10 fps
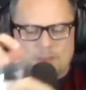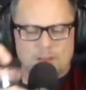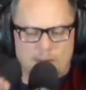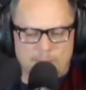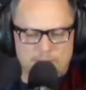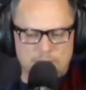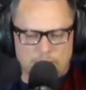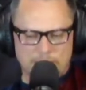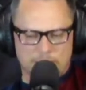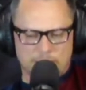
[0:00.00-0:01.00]
I've been
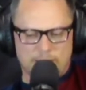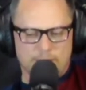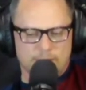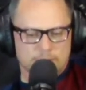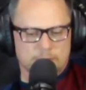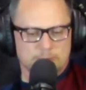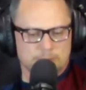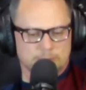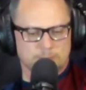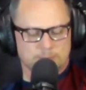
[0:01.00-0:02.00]
told I don't have a
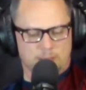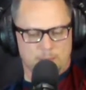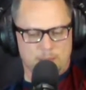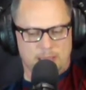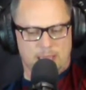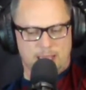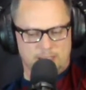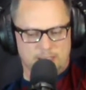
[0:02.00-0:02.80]
big ass,